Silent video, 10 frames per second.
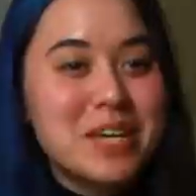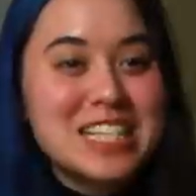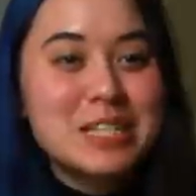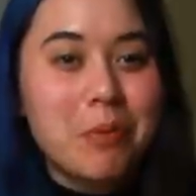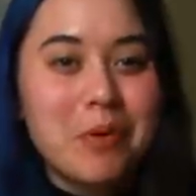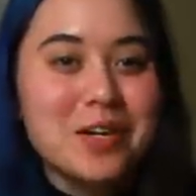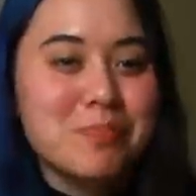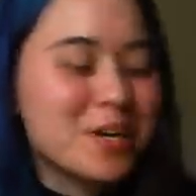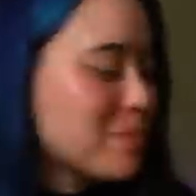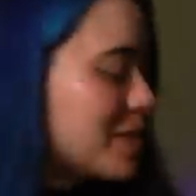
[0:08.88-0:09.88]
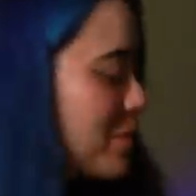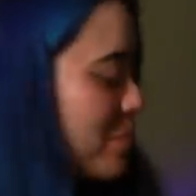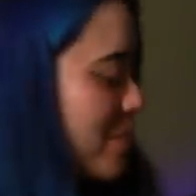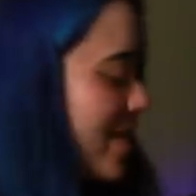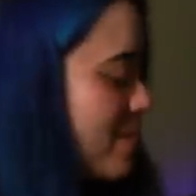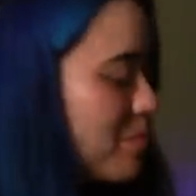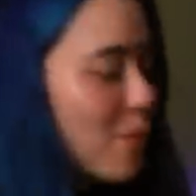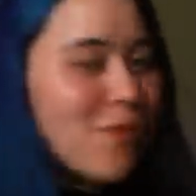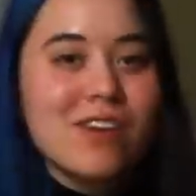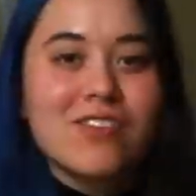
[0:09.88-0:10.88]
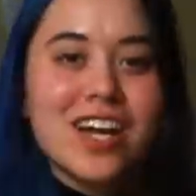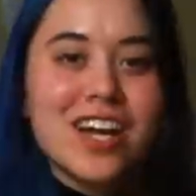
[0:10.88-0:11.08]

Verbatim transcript: It's porn, baby. We're making porn right